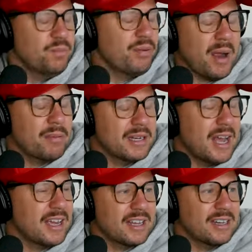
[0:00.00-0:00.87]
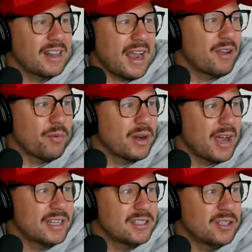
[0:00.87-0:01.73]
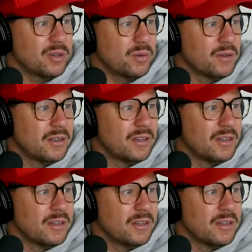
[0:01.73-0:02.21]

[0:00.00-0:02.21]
you're probably not gonna like what I do.